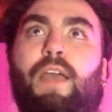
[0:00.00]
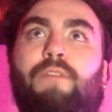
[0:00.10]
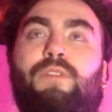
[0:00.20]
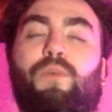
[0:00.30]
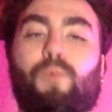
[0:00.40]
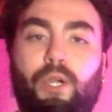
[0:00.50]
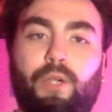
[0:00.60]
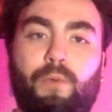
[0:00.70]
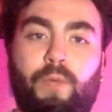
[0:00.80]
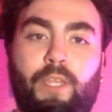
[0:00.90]

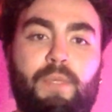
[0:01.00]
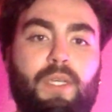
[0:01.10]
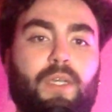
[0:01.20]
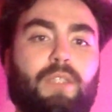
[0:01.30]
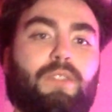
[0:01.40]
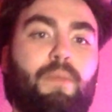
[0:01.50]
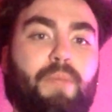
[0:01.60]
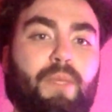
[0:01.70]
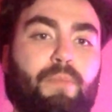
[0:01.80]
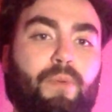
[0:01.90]
work with, because some
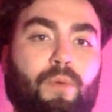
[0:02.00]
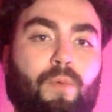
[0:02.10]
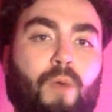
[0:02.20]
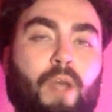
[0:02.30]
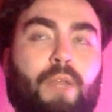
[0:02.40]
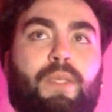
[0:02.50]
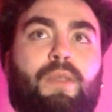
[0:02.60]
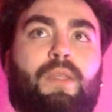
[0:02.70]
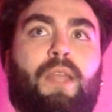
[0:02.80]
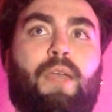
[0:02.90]
people want to
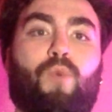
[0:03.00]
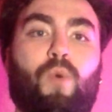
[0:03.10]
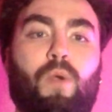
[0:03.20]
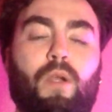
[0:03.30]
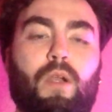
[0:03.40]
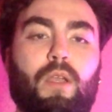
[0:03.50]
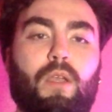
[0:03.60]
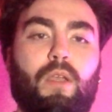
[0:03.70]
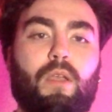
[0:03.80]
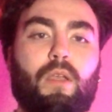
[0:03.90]
be like more
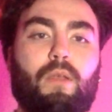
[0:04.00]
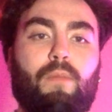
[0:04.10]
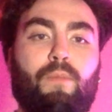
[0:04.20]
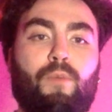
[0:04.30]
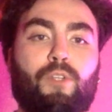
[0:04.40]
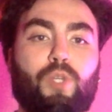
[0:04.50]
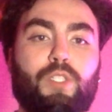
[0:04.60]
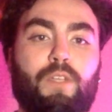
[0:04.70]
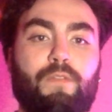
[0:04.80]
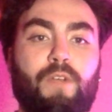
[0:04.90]

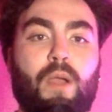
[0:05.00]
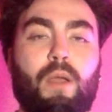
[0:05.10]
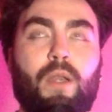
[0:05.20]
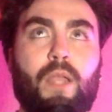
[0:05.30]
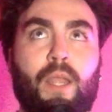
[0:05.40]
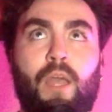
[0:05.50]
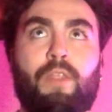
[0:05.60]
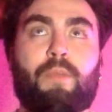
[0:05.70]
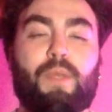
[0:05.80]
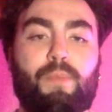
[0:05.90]
short-term fun and
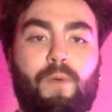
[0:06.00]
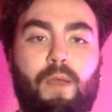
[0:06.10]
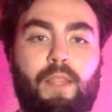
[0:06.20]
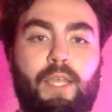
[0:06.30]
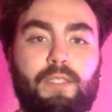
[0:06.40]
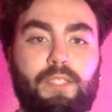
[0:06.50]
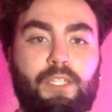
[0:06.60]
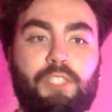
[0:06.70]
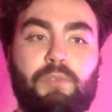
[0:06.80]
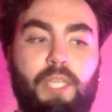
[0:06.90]
other people want like a
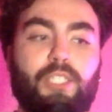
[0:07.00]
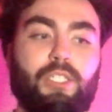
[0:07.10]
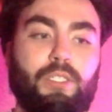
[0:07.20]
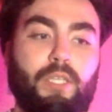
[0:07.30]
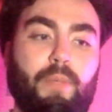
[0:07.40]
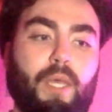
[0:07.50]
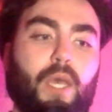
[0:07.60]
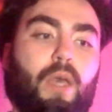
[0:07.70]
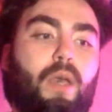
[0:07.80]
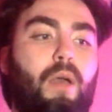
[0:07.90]
serious relationship.
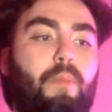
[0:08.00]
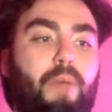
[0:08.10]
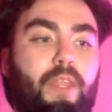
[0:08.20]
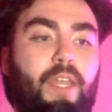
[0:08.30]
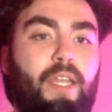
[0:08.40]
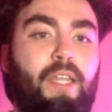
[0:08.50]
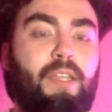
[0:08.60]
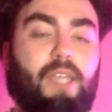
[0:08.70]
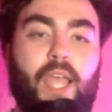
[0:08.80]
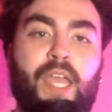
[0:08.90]
But then in
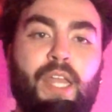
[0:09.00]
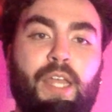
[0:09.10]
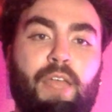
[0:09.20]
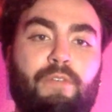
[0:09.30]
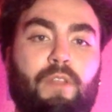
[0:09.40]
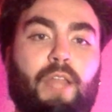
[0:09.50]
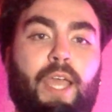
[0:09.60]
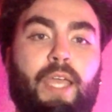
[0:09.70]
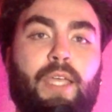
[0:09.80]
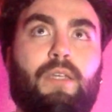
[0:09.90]
the end, I feel
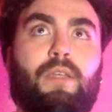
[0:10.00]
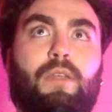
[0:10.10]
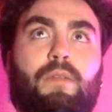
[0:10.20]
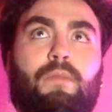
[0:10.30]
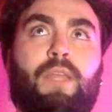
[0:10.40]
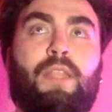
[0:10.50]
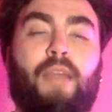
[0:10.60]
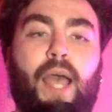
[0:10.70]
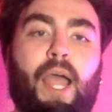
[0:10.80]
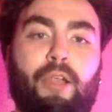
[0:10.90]
like in the
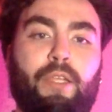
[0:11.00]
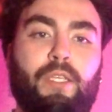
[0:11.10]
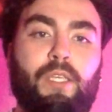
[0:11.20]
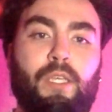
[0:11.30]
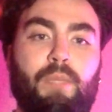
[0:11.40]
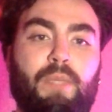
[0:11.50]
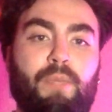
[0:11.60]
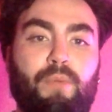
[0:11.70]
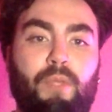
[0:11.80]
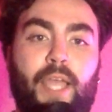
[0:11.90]
hierarchy,
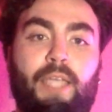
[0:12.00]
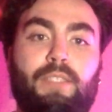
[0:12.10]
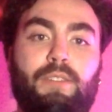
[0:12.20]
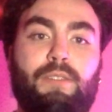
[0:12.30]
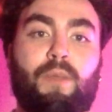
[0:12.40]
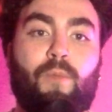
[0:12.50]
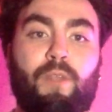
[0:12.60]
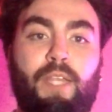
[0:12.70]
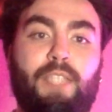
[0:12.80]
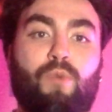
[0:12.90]
people like
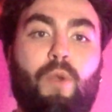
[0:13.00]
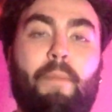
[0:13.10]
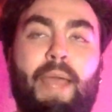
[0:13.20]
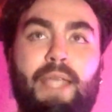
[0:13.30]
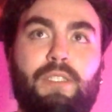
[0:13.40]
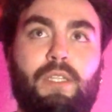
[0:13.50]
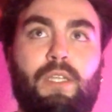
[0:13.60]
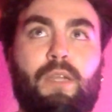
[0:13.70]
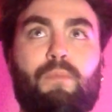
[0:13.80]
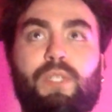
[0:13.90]
someone that's more
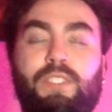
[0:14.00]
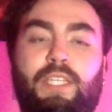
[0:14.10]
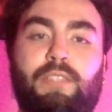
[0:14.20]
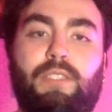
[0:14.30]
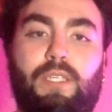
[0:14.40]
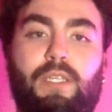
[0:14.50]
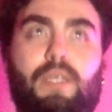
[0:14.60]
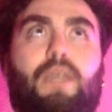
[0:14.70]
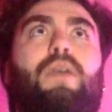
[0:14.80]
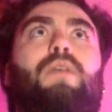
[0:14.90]
masculine presenting.
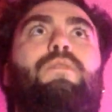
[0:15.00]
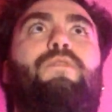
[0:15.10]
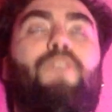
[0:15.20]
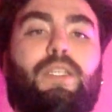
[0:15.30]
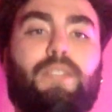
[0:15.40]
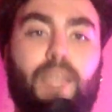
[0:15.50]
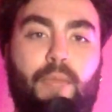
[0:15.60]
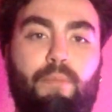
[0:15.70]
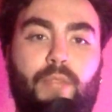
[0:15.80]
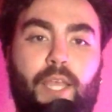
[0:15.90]
For
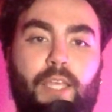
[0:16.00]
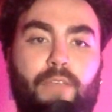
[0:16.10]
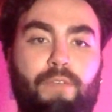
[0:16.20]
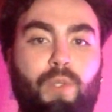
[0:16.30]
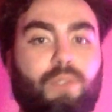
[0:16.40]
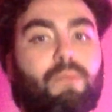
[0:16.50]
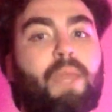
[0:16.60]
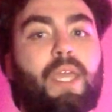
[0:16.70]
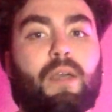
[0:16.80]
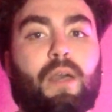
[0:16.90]
example, like if you use
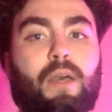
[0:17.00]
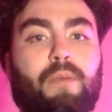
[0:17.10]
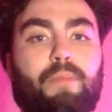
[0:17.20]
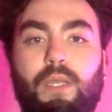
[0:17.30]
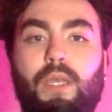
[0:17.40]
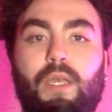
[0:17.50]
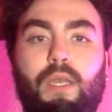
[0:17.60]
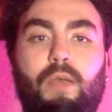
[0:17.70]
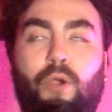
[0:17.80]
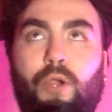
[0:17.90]
makeup,
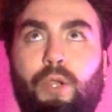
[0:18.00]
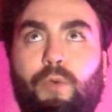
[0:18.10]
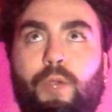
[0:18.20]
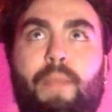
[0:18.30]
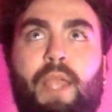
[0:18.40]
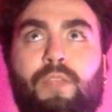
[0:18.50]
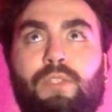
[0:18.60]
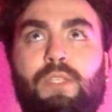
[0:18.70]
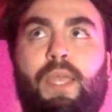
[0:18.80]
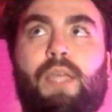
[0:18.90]
or a queer man
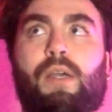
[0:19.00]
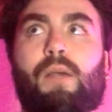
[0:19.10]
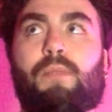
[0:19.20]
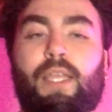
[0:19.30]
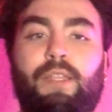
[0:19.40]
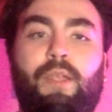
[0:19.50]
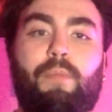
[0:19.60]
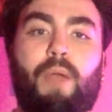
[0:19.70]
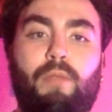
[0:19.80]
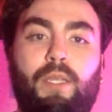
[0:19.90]
using makeup, like they're
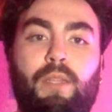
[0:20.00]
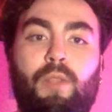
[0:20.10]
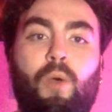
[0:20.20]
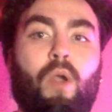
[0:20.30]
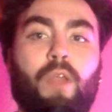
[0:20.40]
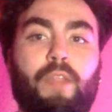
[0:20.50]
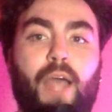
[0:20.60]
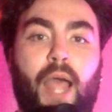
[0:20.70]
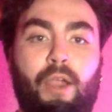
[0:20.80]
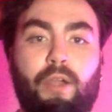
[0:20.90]
probably lower on the
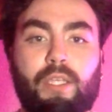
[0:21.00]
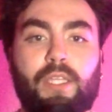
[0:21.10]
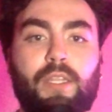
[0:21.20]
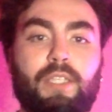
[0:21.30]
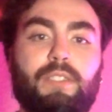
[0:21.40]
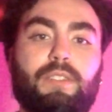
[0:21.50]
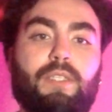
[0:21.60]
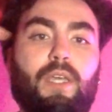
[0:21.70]
hierarchy list